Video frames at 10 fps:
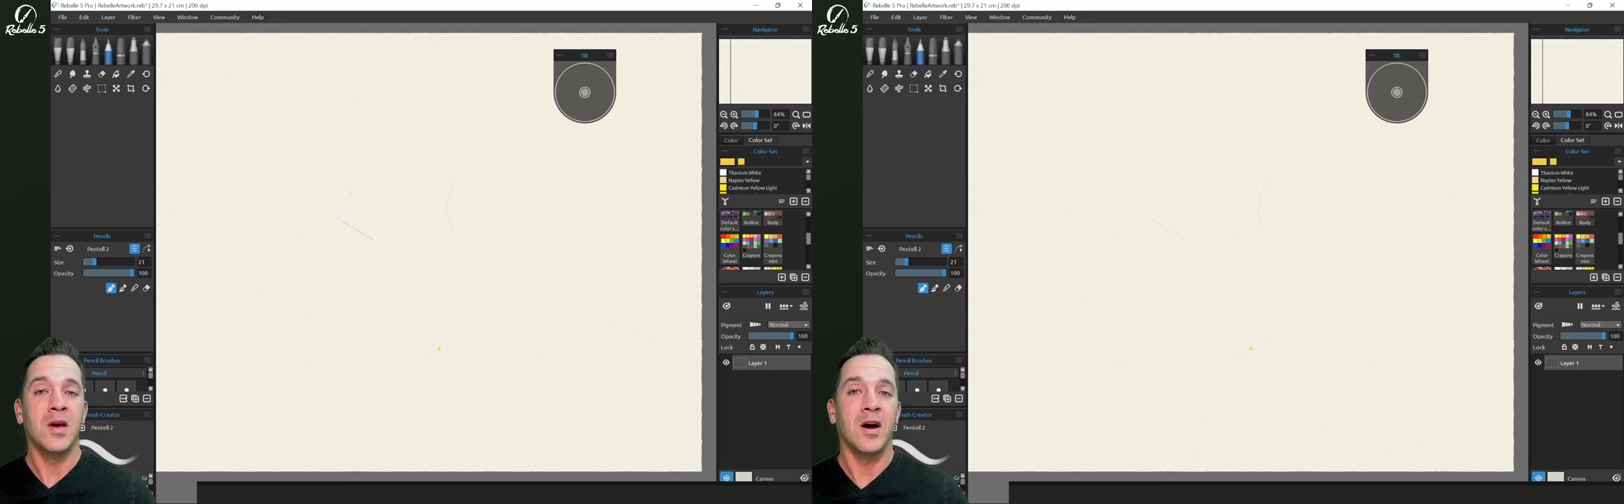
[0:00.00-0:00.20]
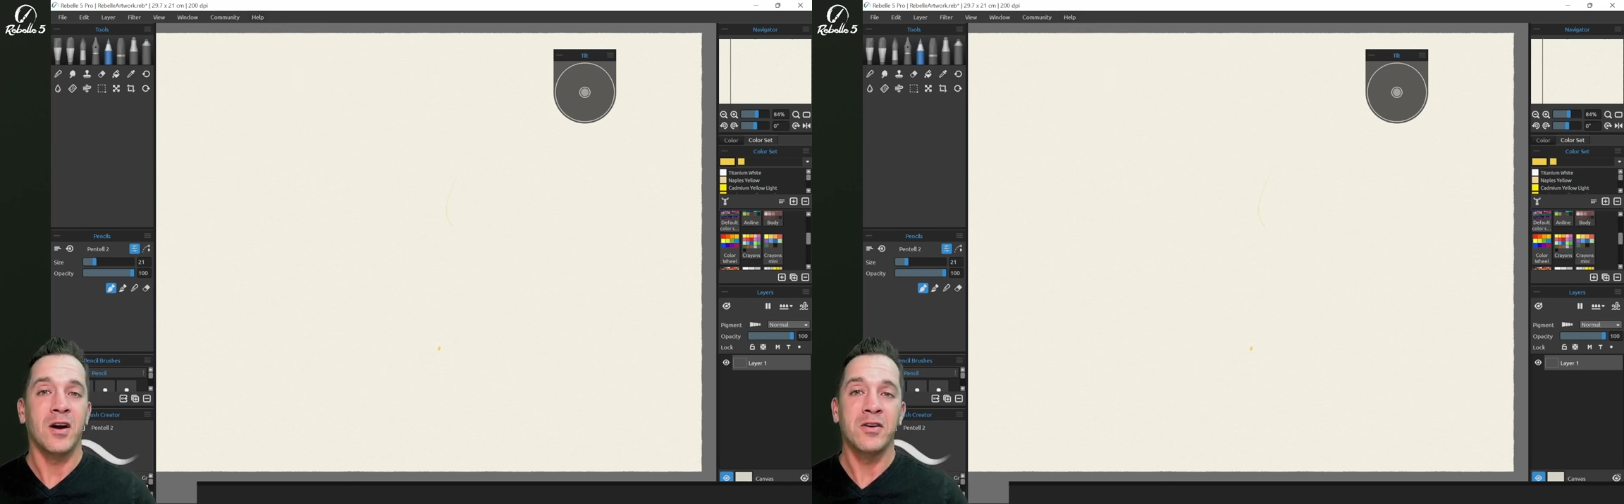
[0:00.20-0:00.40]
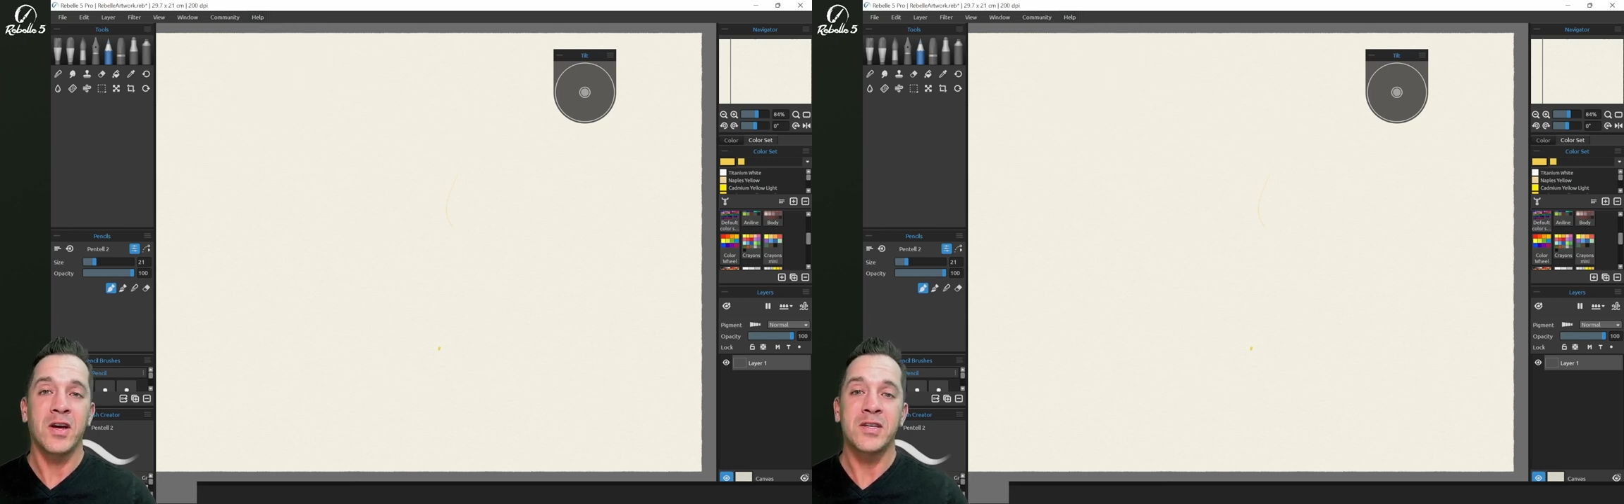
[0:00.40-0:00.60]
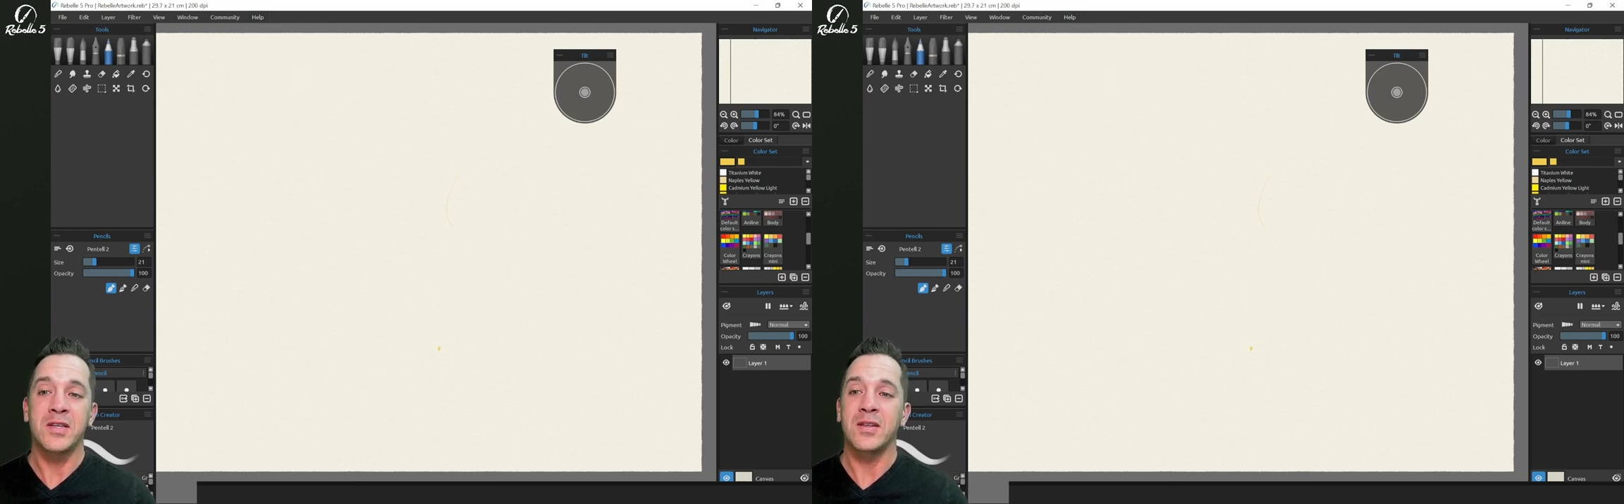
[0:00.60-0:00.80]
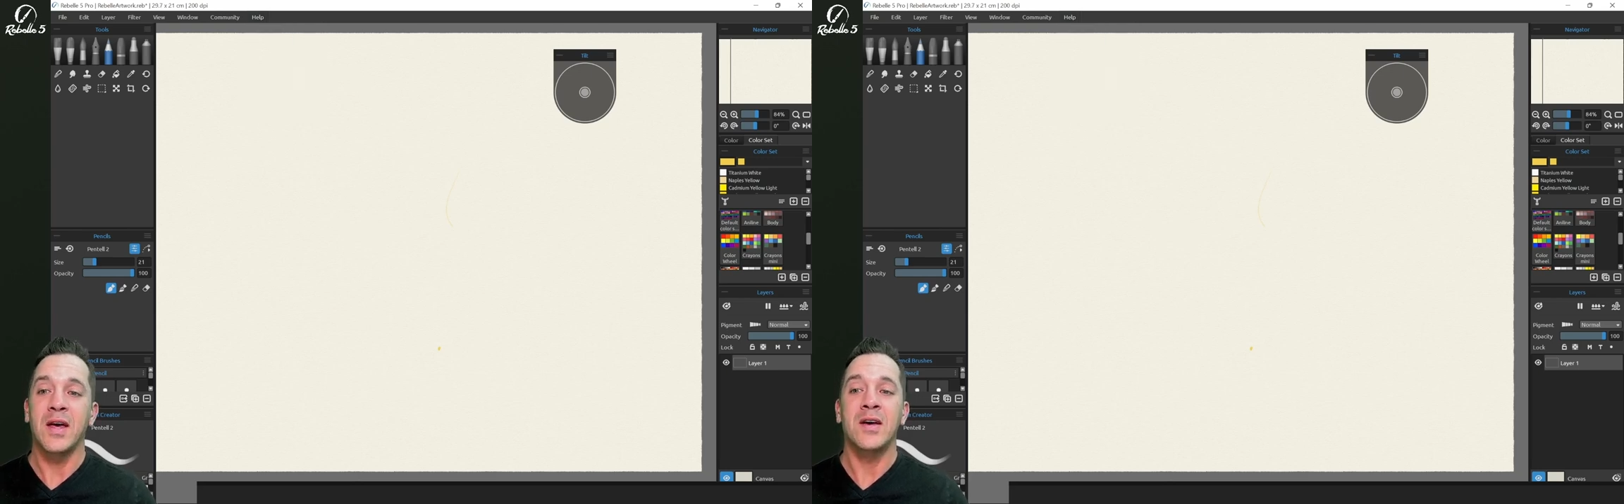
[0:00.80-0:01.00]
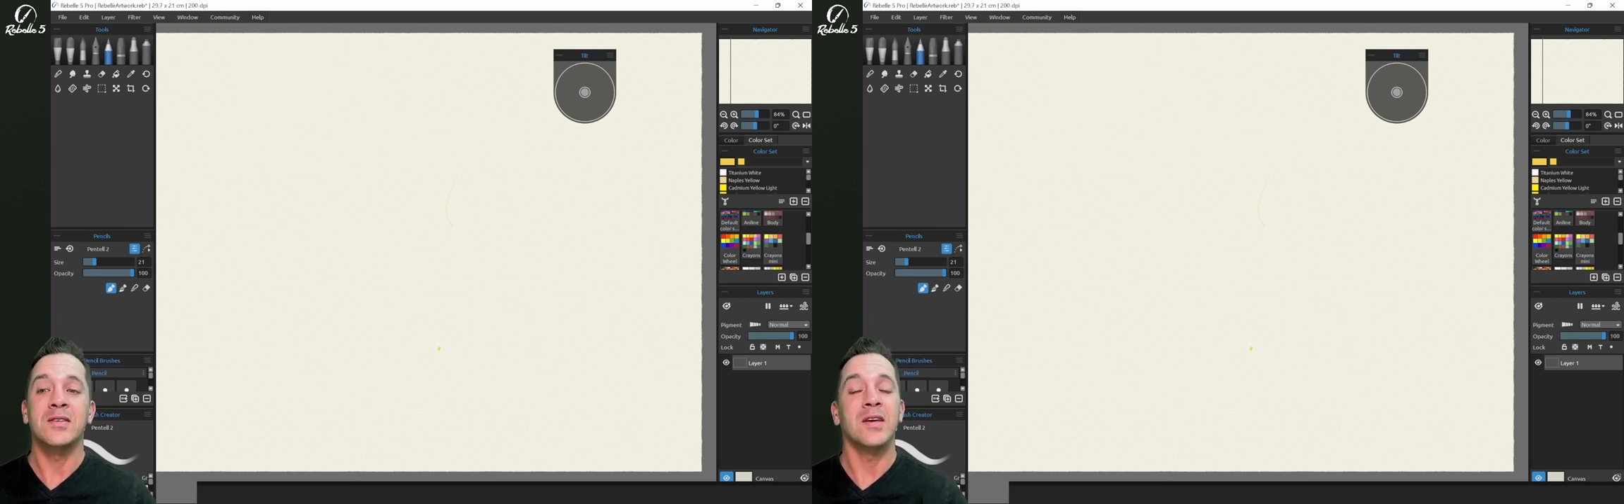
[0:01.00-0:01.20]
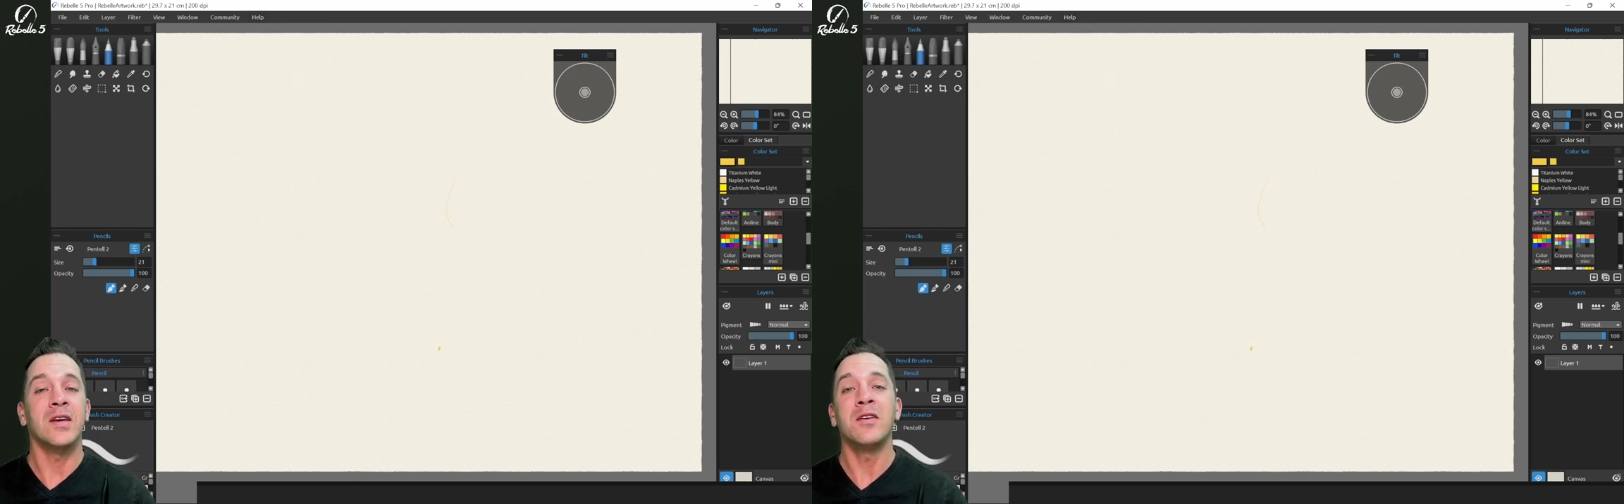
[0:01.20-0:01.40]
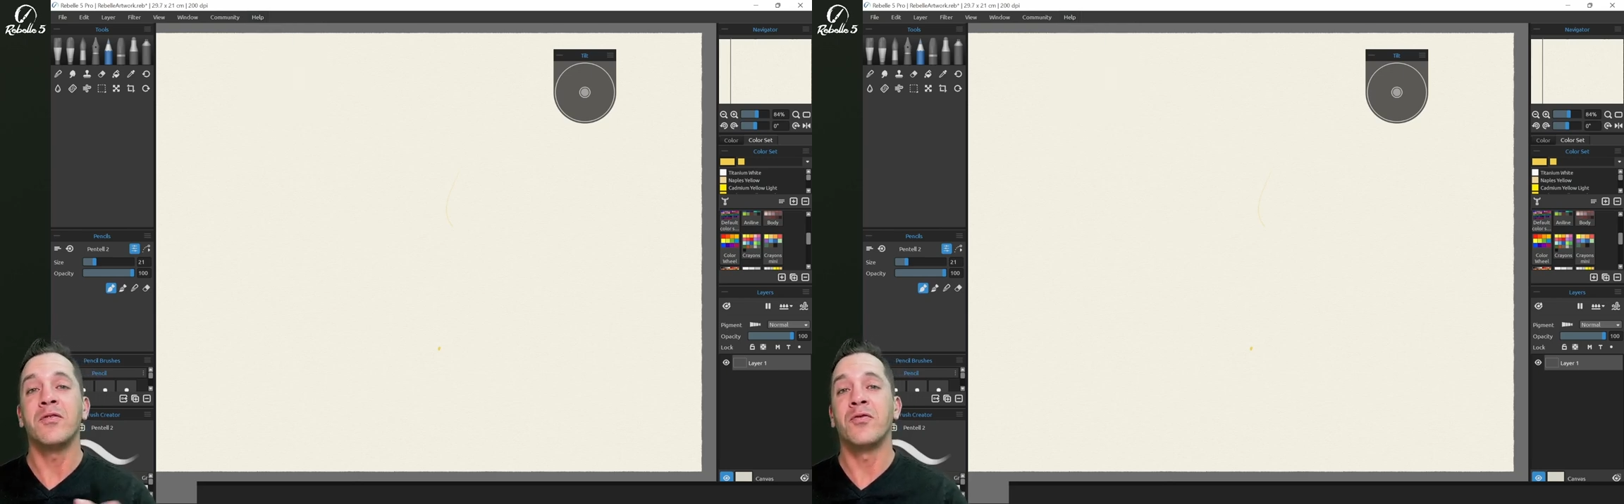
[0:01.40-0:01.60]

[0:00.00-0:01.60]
All right, you guys, that's it